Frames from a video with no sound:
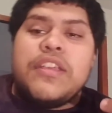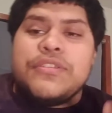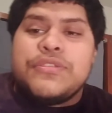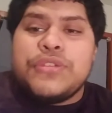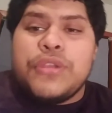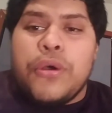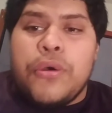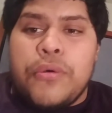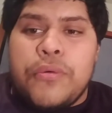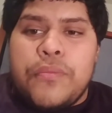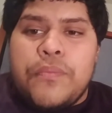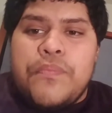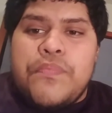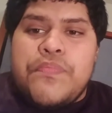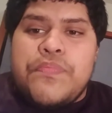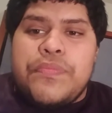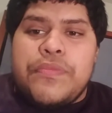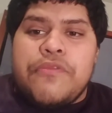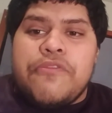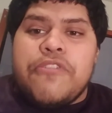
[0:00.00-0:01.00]
So,
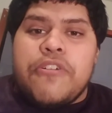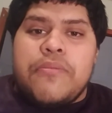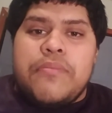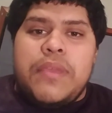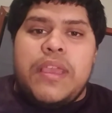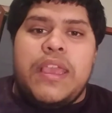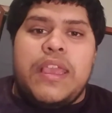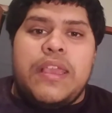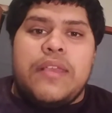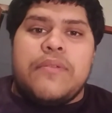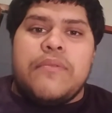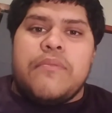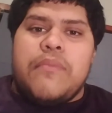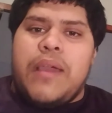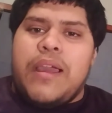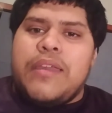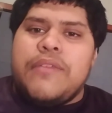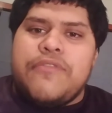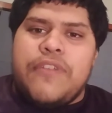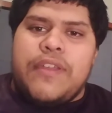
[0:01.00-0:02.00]
for me,
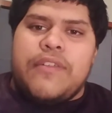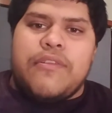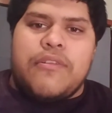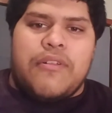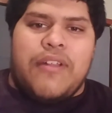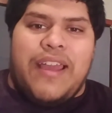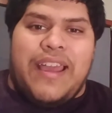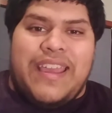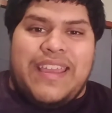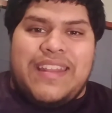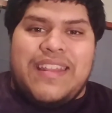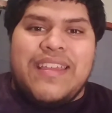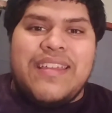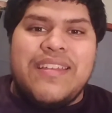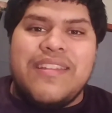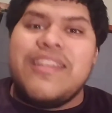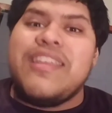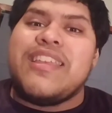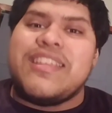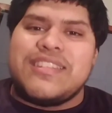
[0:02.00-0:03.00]
my favorite ride
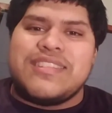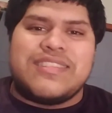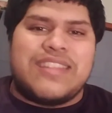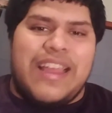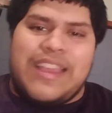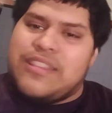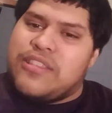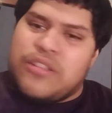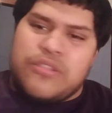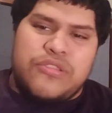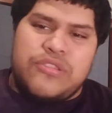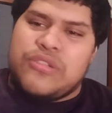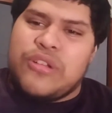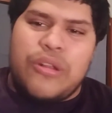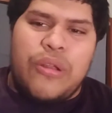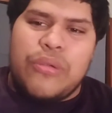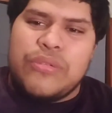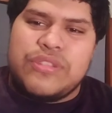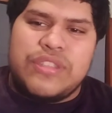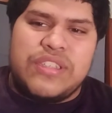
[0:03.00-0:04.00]
is like the
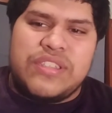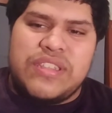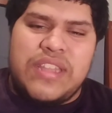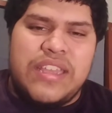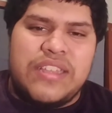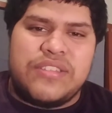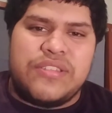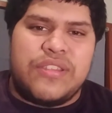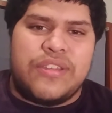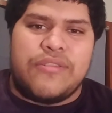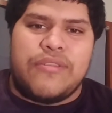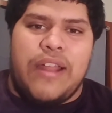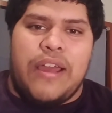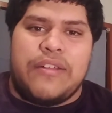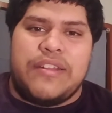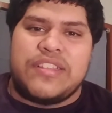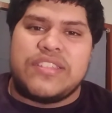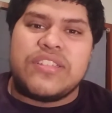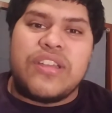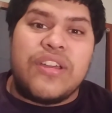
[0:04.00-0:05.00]
closest thing to the
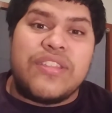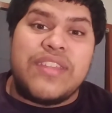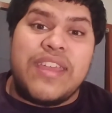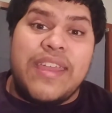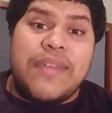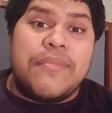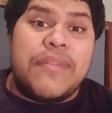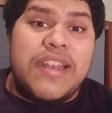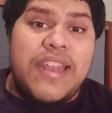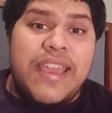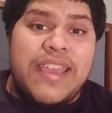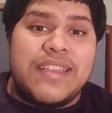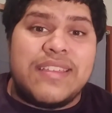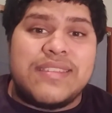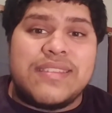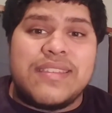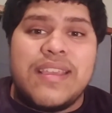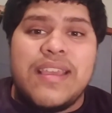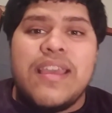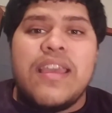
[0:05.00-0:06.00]
ground. It's called the
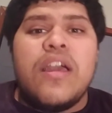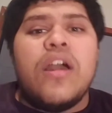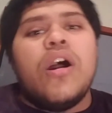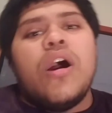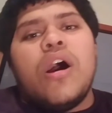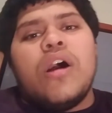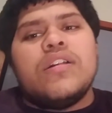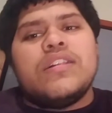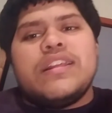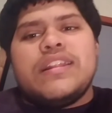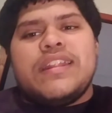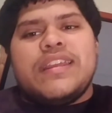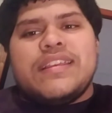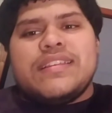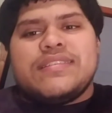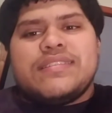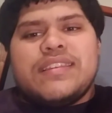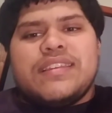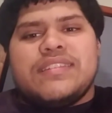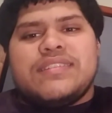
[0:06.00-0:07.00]
Himalayas. All it
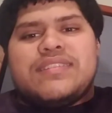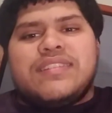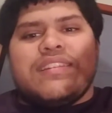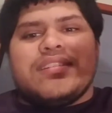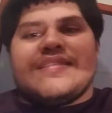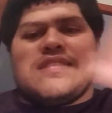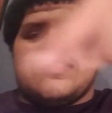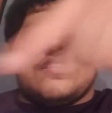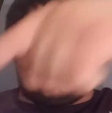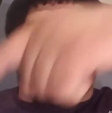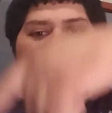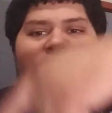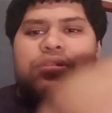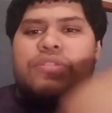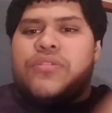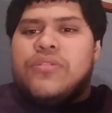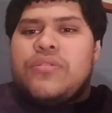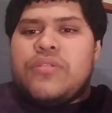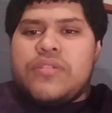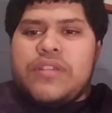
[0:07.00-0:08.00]
is just a
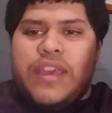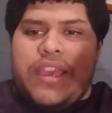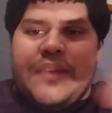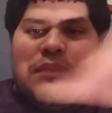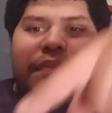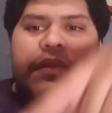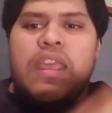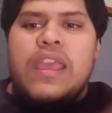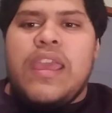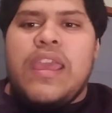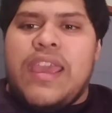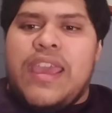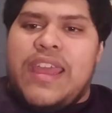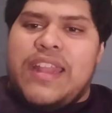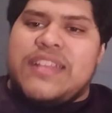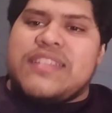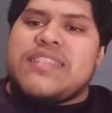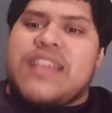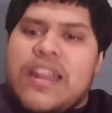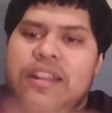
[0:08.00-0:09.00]
circle, okay?
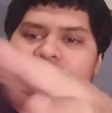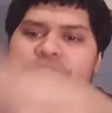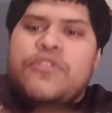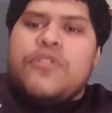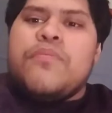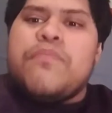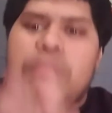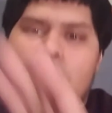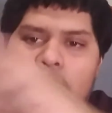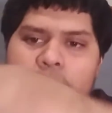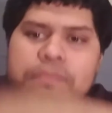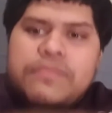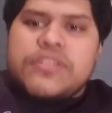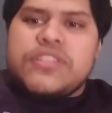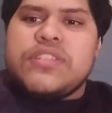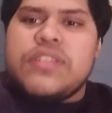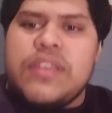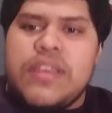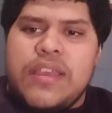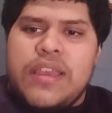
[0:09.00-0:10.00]
And it's got a few
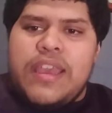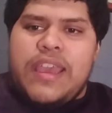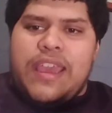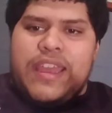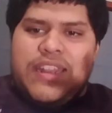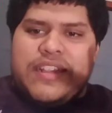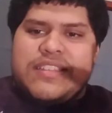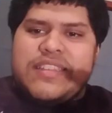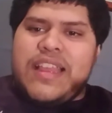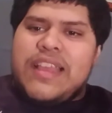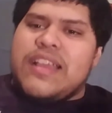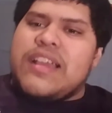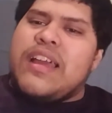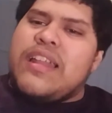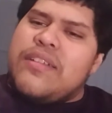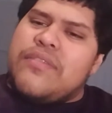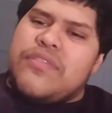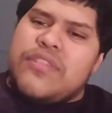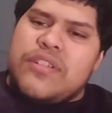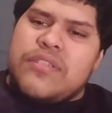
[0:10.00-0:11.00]
bumps, and it's like
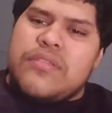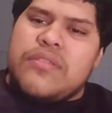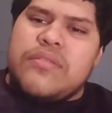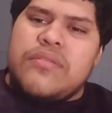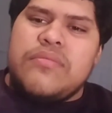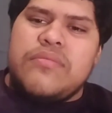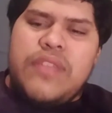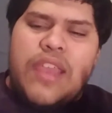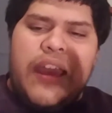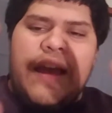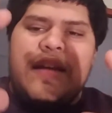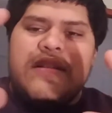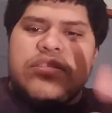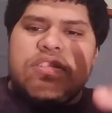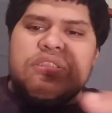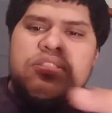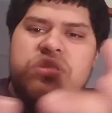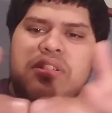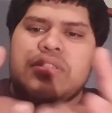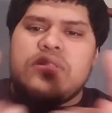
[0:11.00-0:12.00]
kind of
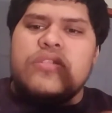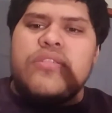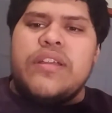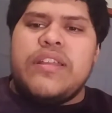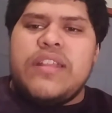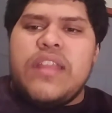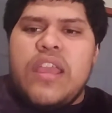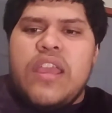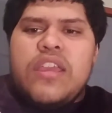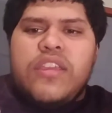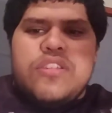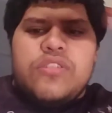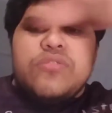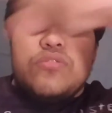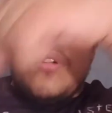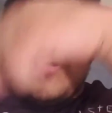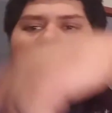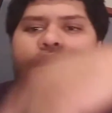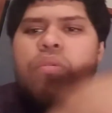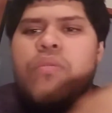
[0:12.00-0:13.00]
it's a circle, and you
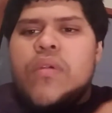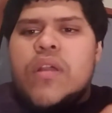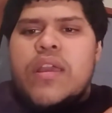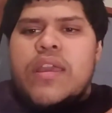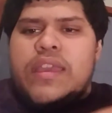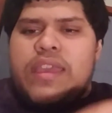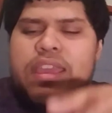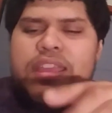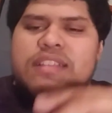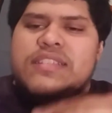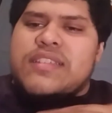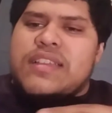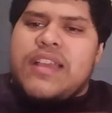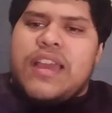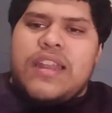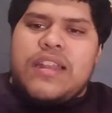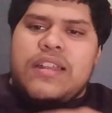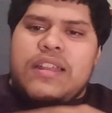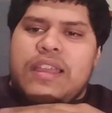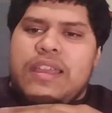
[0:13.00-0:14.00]
go. It's
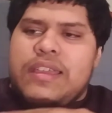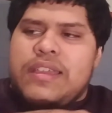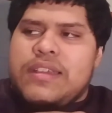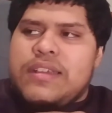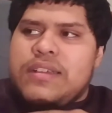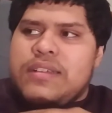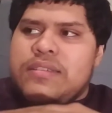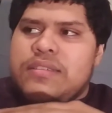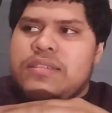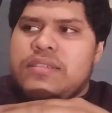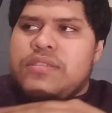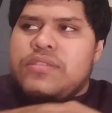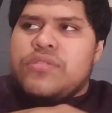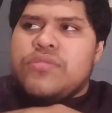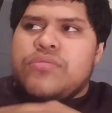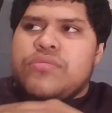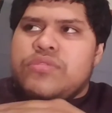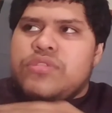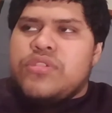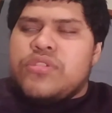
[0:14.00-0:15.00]
kind of like
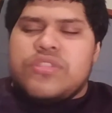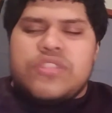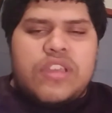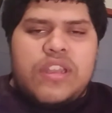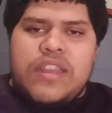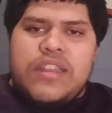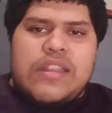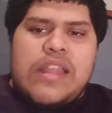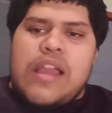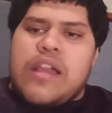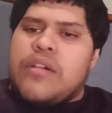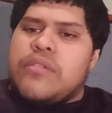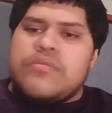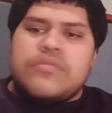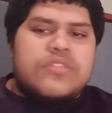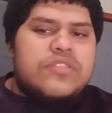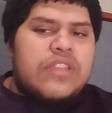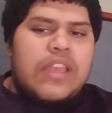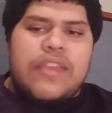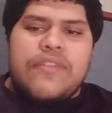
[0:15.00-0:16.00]
you're sitting
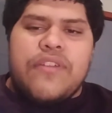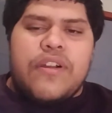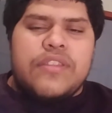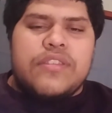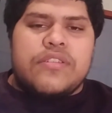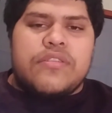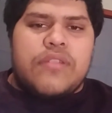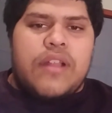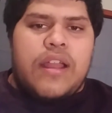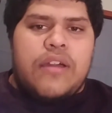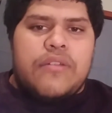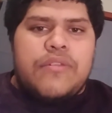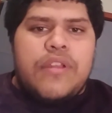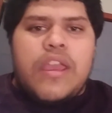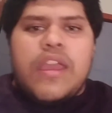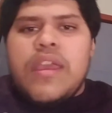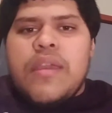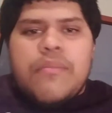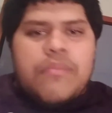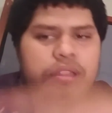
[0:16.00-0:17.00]
down safe on the ground,
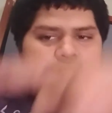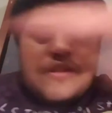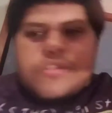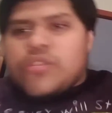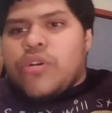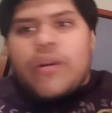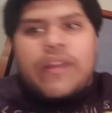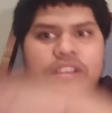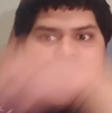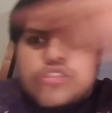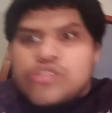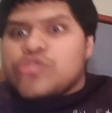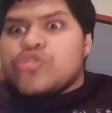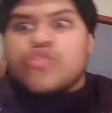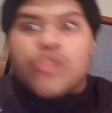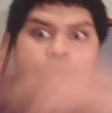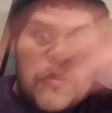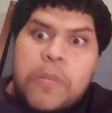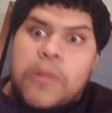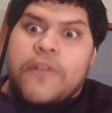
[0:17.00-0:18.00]
but you're going
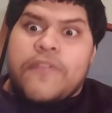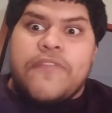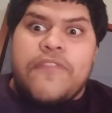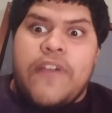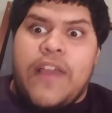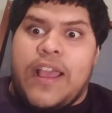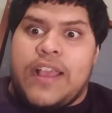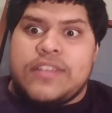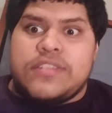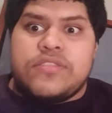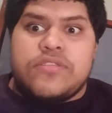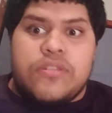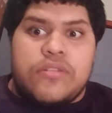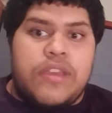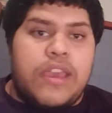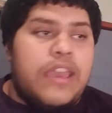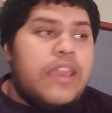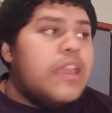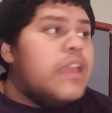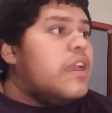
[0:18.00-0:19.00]
super fast,
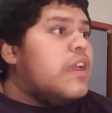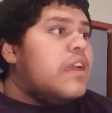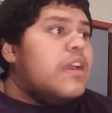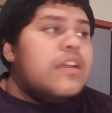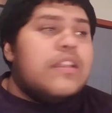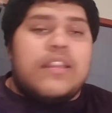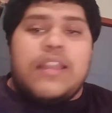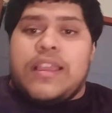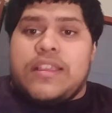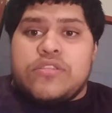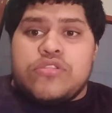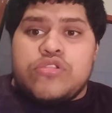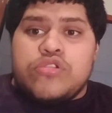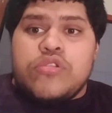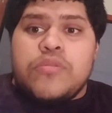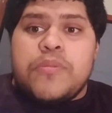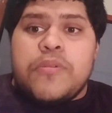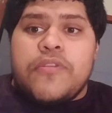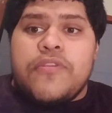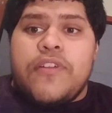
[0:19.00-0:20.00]
okay? Like
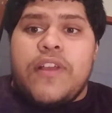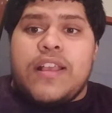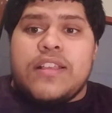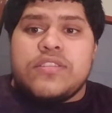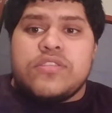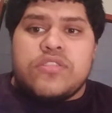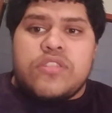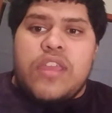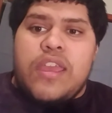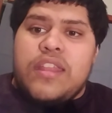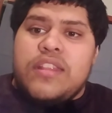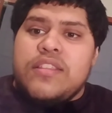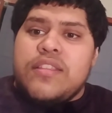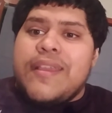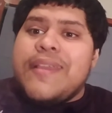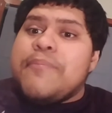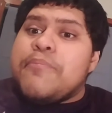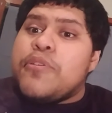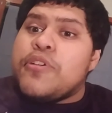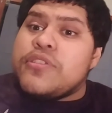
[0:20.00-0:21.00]
super fast, and
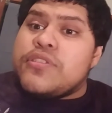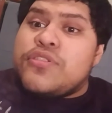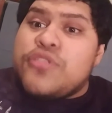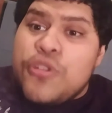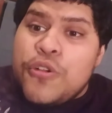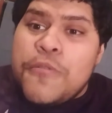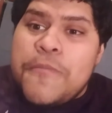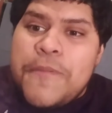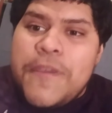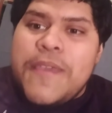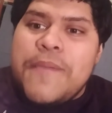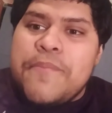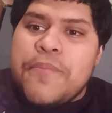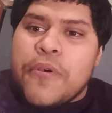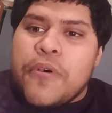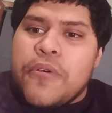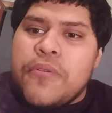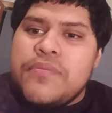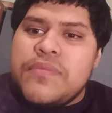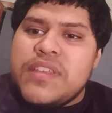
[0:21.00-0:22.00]
they put two people.